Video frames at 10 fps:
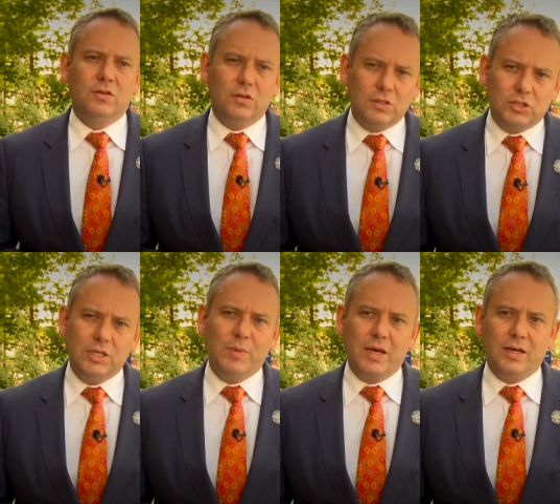so that
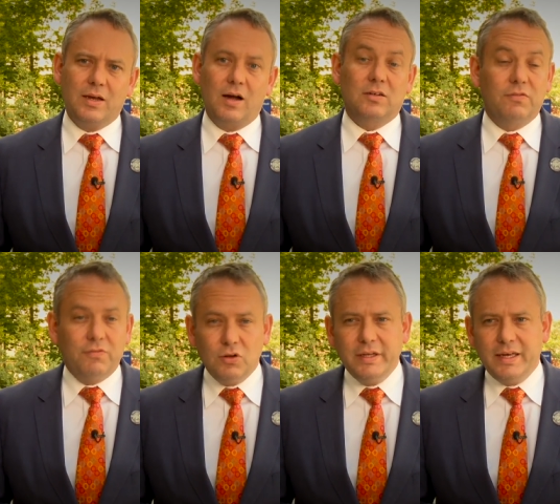she may conduct a
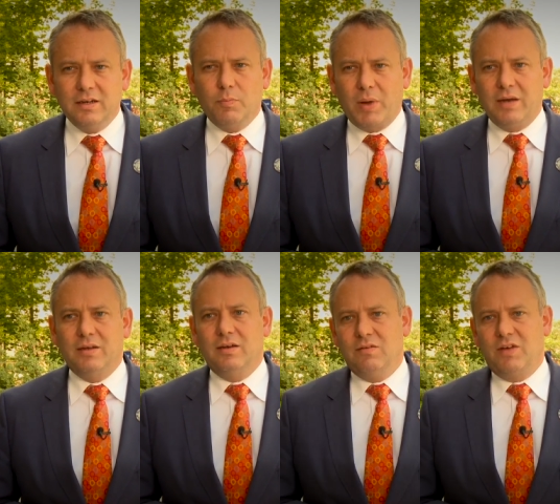fully
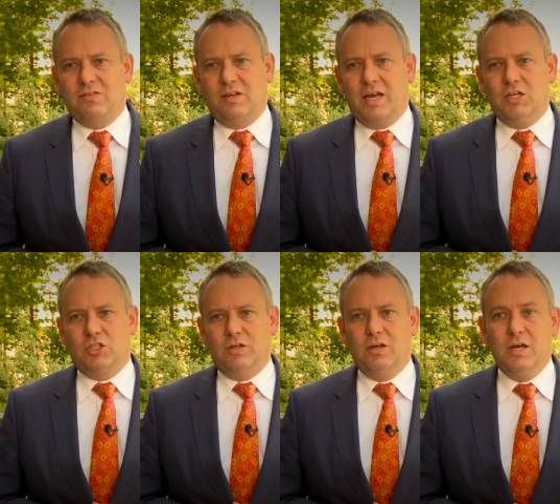independent
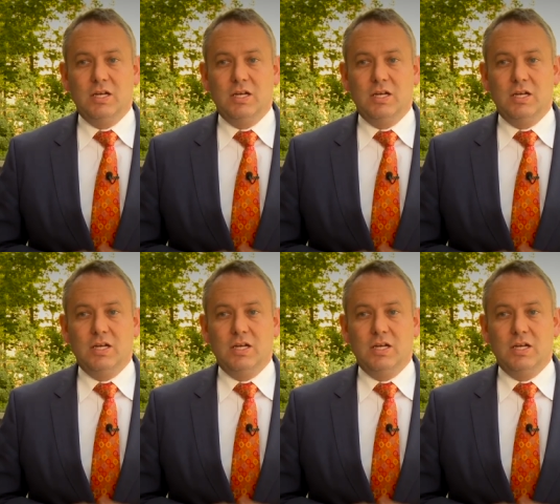investigation.